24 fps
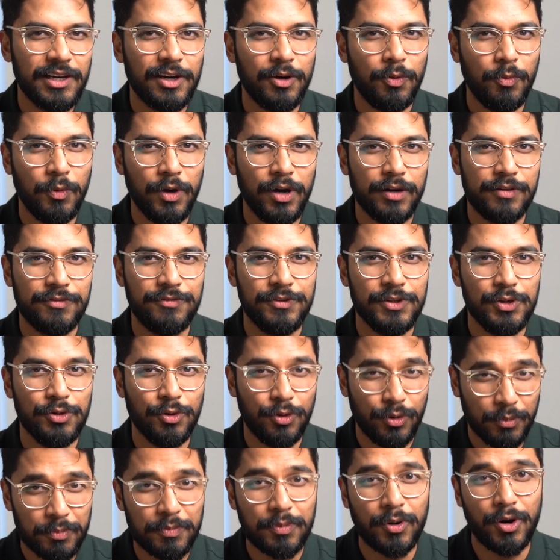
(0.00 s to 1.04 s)
gonna work for
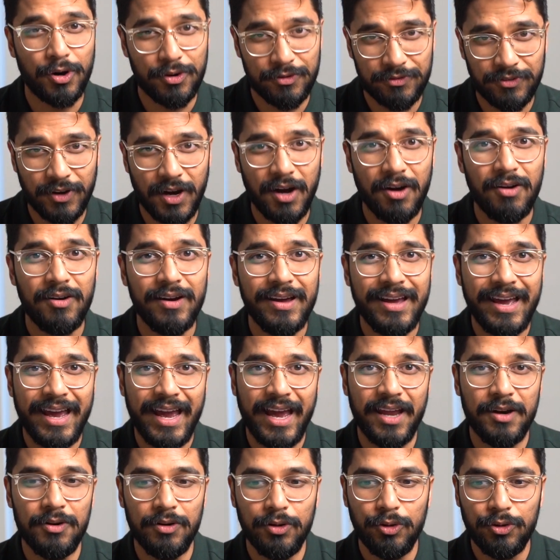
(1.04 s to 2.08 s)
your profile
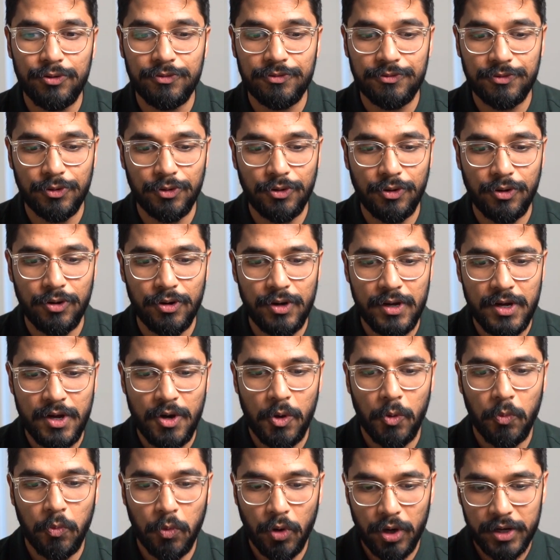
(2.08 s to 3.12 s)
and look for
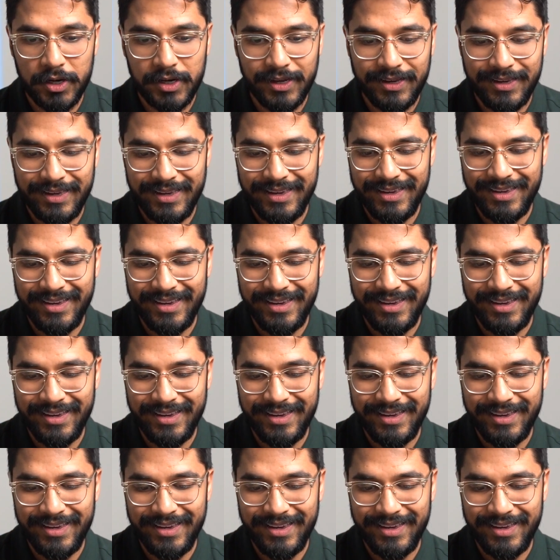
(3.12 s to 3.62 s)
what